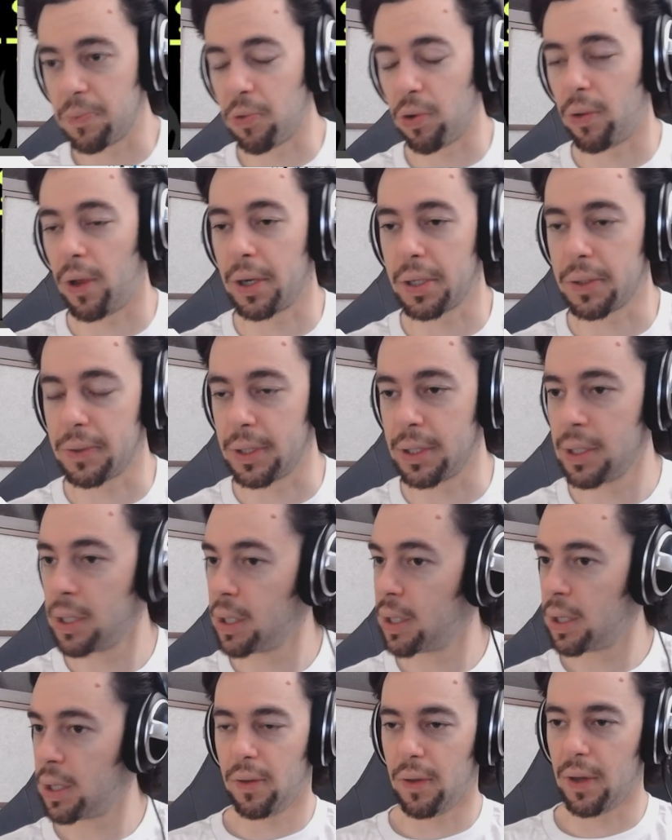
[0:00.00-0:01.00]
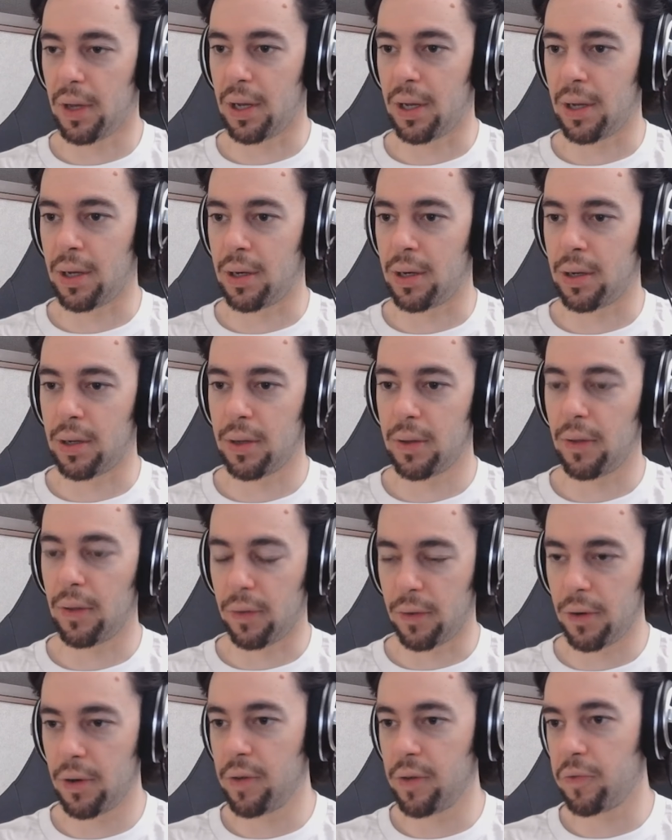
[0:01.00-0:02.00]
more likely, then the
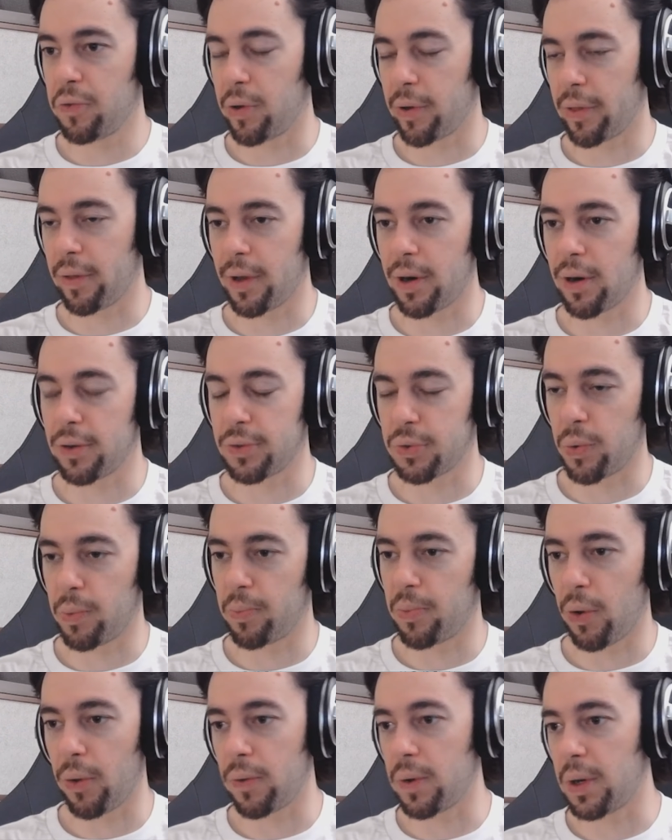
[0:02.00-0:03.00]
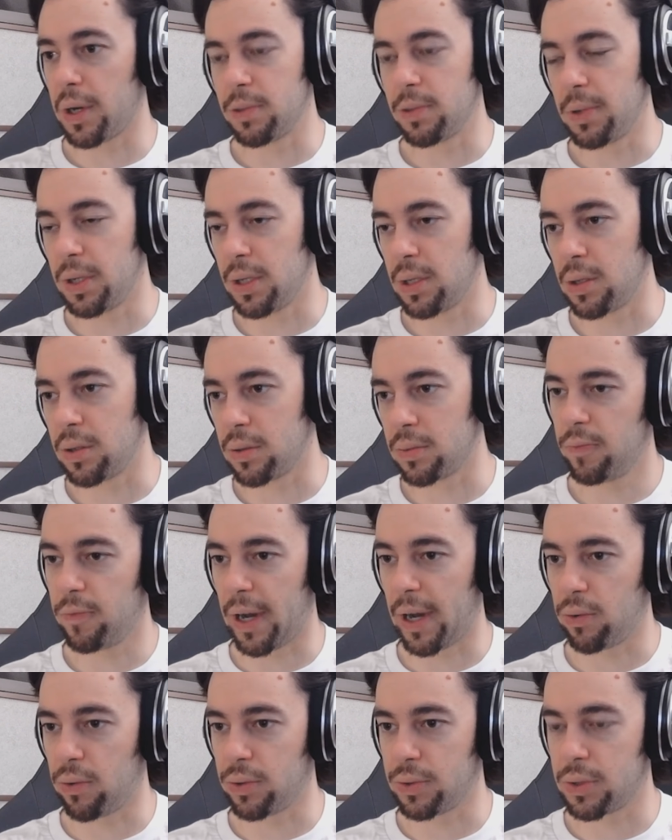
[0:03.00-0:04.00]
third and fourth letters would both need to be
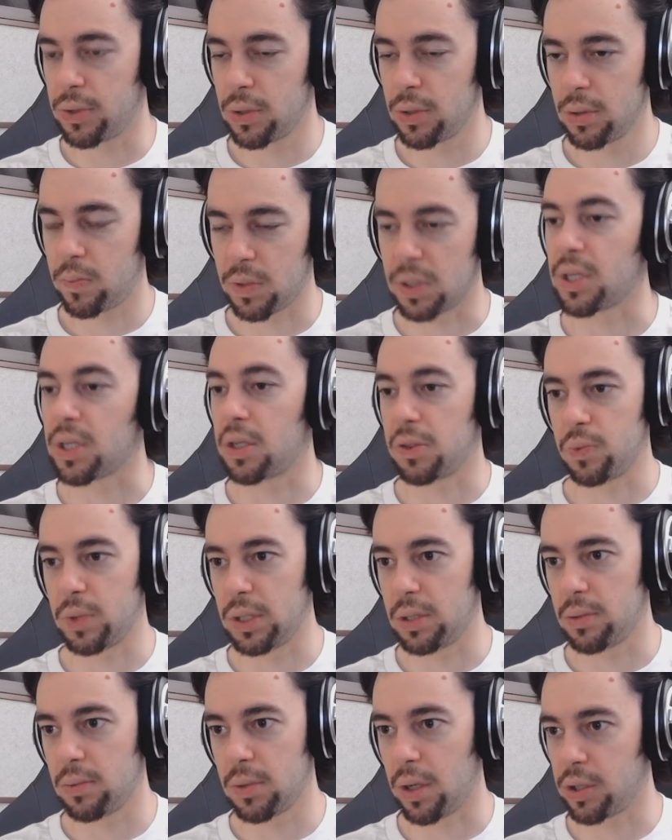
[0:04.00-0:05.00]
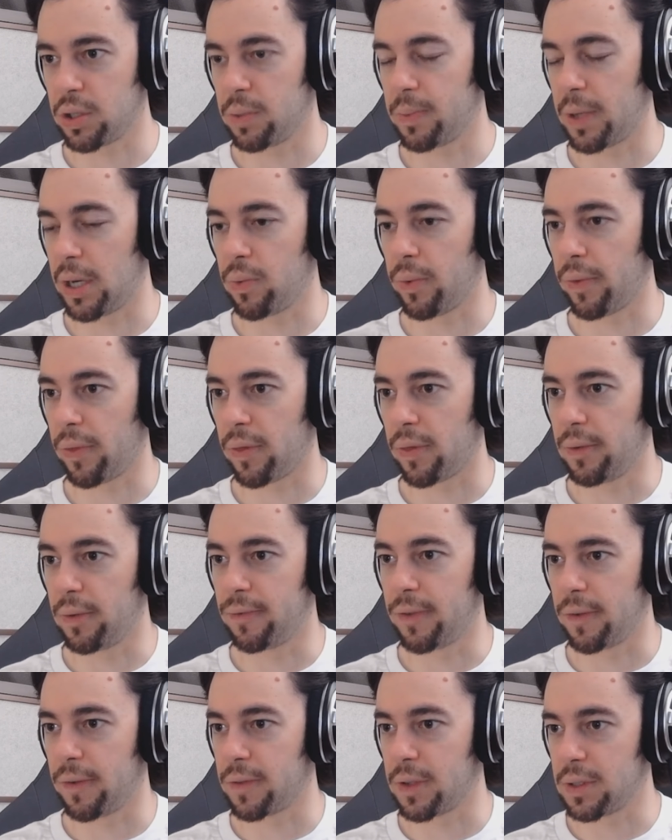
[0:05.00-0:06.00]
vowels, because as we talked about with the
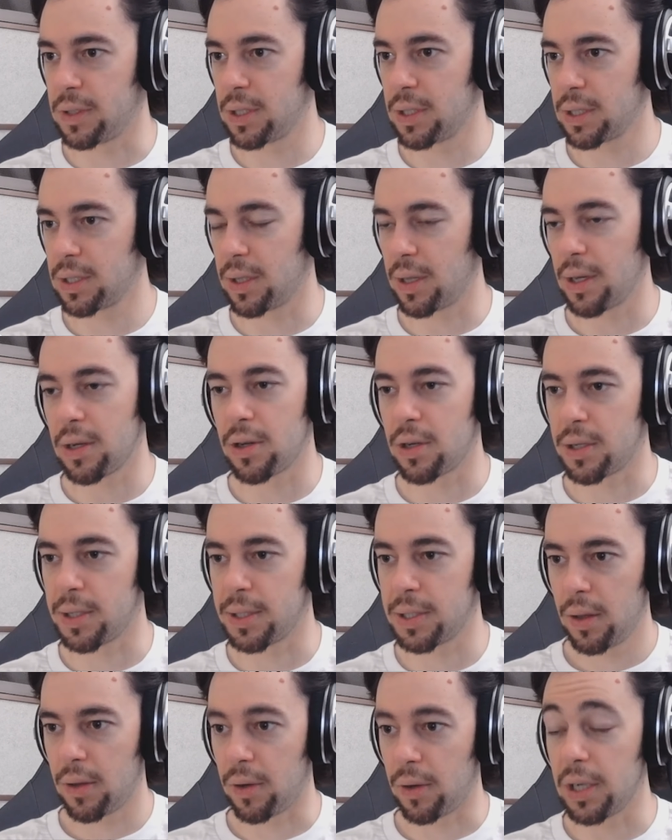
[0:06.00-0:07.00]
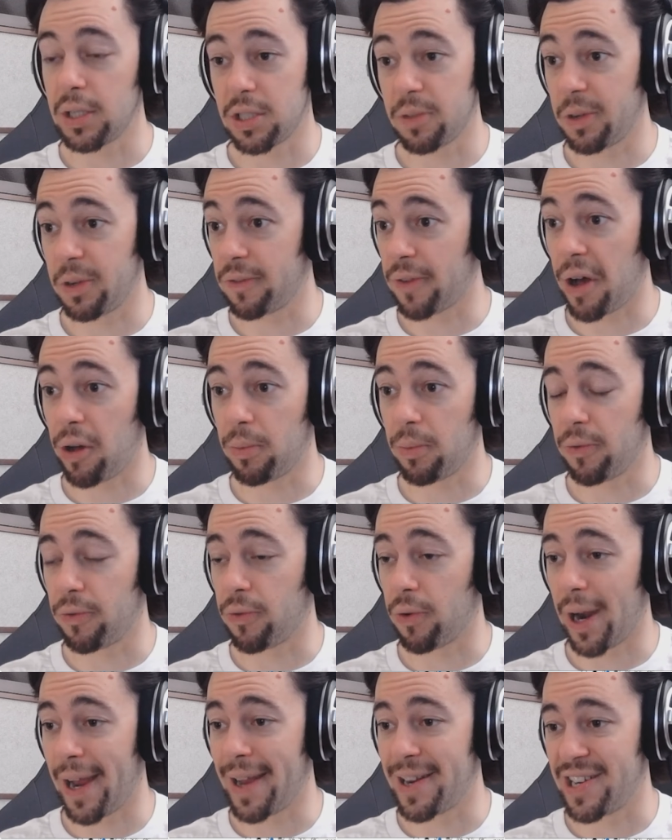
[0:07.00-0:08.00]
fifth and sixth letters, there needs to be a vowel
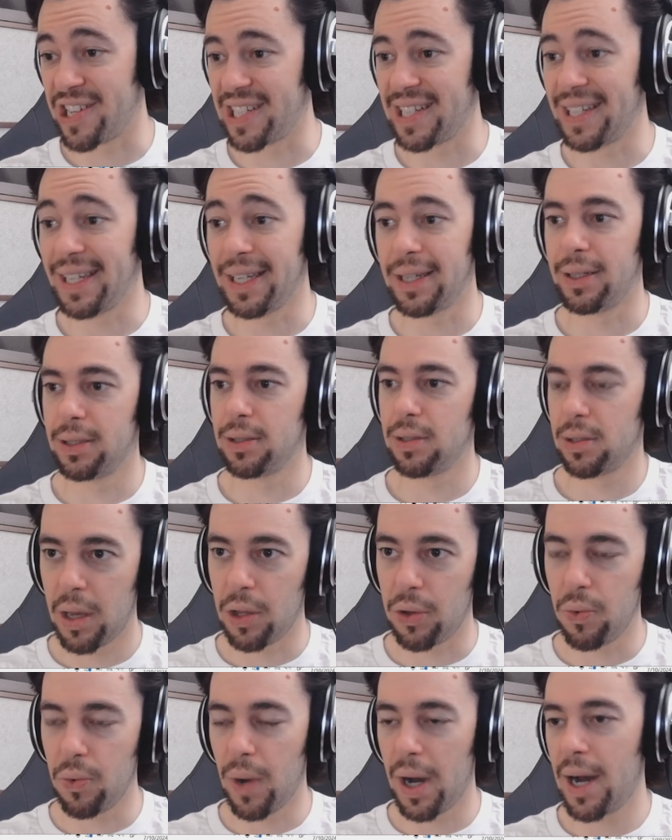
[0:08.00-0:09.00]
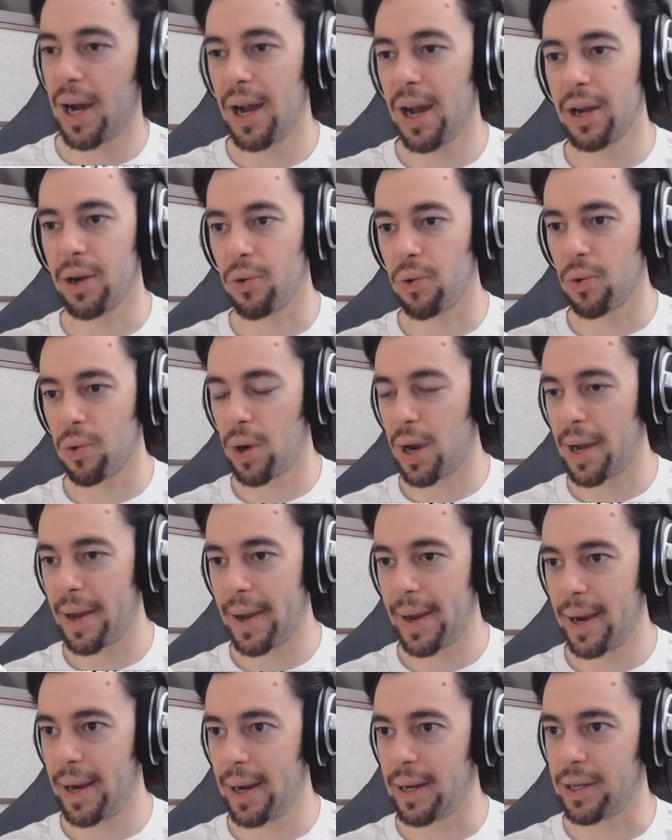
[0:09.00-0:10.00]
before NT. UI or
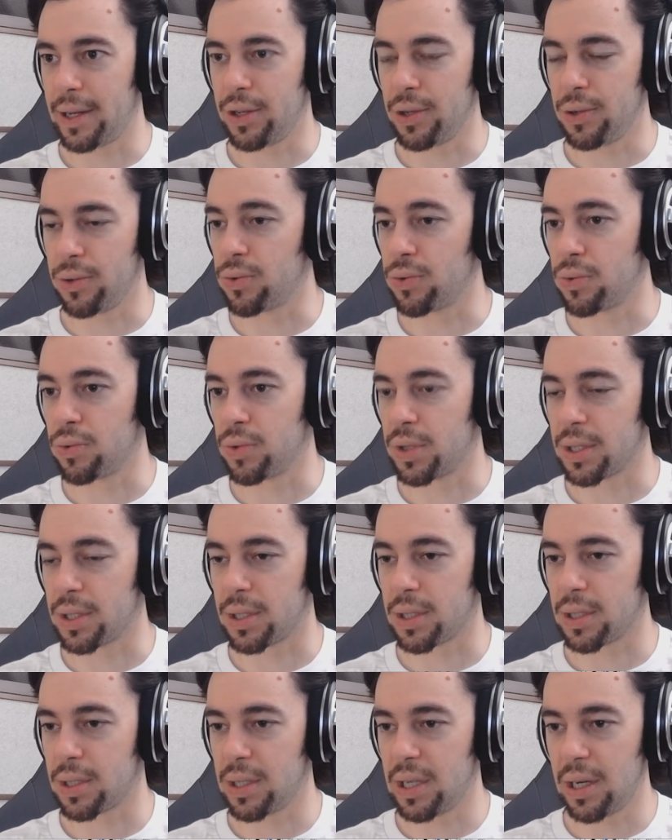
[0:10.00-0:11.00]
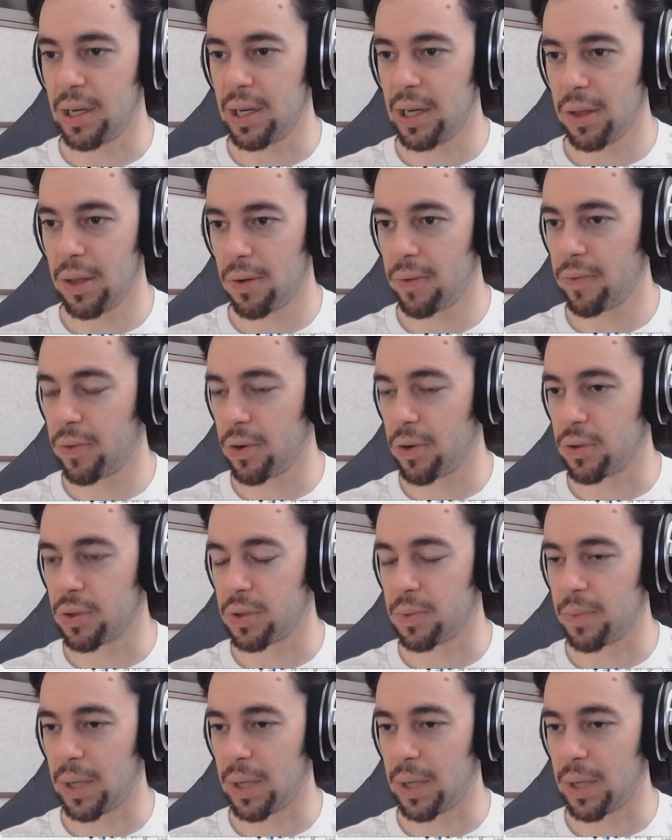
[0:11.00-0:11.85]
IU does neither of those